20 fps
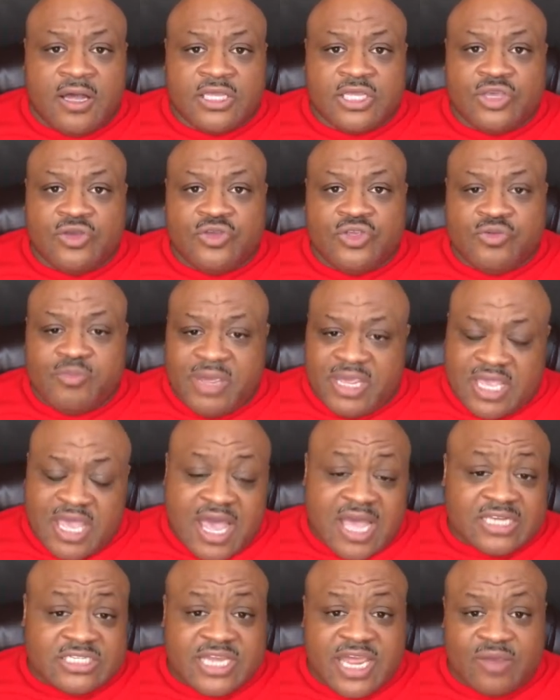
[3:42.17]
you make
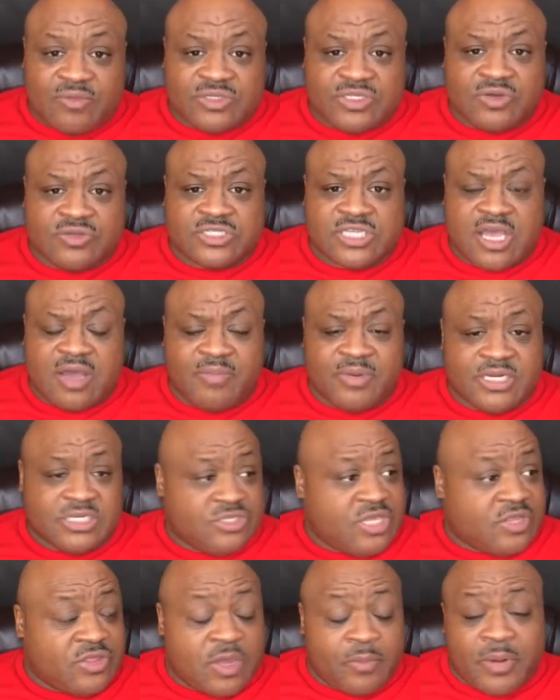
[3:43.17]
contact with those companies
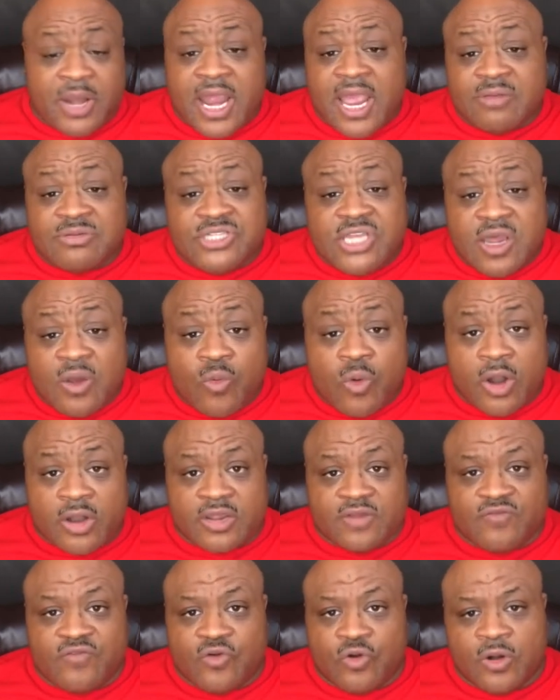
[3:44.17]
that perhaps they're
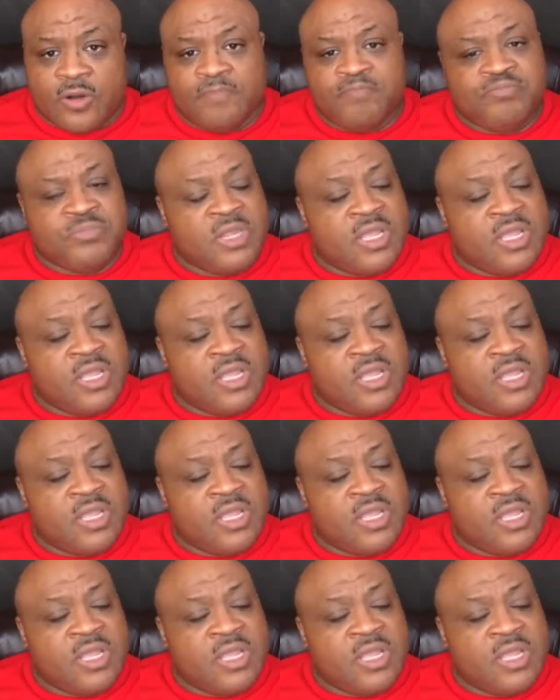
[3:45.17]
working for.